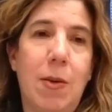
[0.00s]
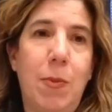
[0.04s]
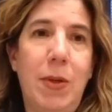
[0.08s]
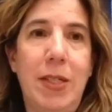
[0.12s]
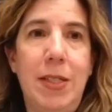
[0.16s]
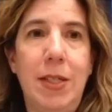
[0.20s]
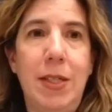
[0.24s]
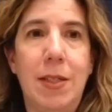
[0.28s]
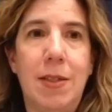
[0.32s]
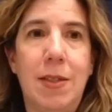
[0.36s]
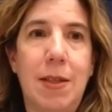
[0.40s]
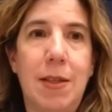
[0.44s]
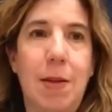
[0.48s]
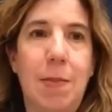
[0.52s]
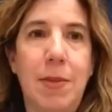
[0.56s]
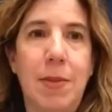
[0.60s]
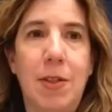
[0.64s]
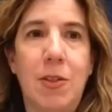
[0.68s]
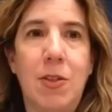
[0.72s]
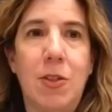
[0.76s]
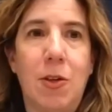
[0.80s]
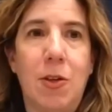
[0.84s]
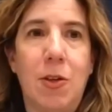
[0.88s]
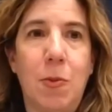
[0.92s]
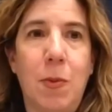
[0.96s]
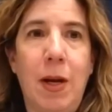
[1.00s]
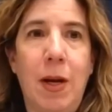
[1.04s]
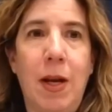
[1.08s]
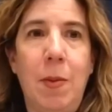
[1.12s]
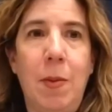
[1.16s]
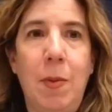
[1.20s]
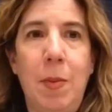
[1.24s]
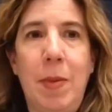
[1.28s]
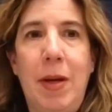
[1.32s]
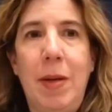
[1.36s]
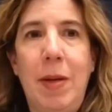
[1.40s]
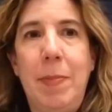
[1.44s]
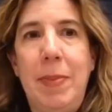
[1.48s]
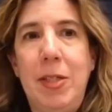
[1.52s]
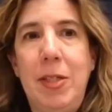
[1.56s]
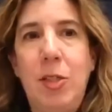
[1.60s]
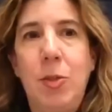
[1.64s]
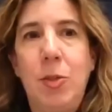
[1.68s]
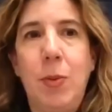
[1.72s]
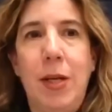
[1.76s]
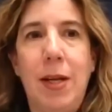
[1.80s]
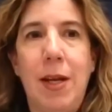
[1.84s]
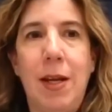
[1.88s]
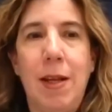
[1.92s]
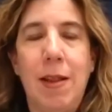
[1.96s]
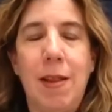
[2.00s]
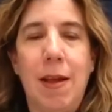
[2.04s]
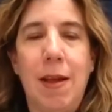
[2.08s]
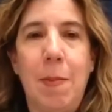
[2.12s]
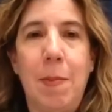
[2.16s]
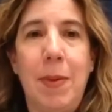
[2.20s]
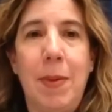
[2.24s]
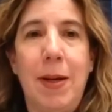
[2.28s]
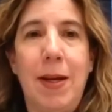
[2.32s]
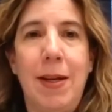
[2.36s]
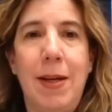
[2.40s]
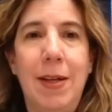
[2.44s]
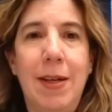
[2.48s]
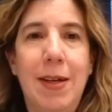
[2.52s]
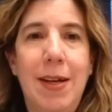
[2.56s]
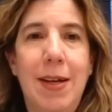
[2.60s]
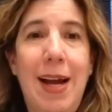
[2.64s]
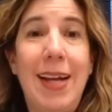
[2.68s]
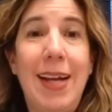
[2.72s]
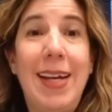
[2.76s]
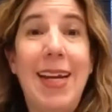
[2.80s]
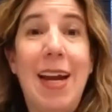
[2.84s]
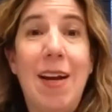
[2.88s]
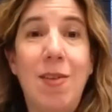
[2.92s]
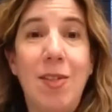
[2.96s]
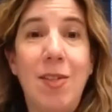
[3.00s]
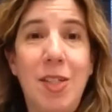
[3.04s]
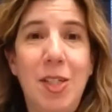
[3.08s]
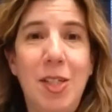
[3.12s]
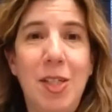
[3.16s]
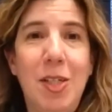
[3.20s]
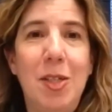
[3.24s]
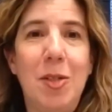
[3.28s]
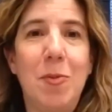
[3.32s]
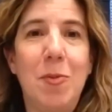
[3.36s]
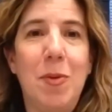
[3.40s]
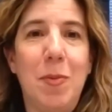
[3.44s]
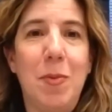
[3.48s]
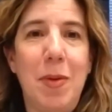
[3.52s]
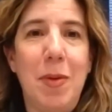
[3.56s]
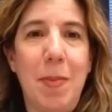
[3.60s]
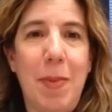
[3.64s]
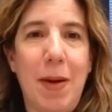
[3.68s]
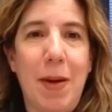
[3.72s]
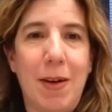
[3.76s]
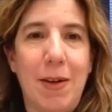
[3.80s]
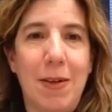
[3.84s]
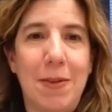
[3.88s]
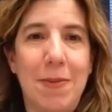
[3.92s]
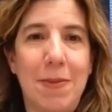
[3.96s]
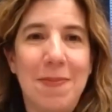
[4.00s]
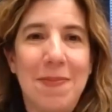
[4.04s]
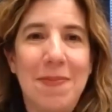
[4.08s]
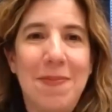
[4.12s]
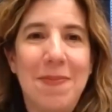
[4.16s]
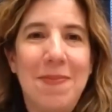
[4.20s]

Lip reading: We did something a certain way, we might be tweaking them, but I guarantee you we'll be better.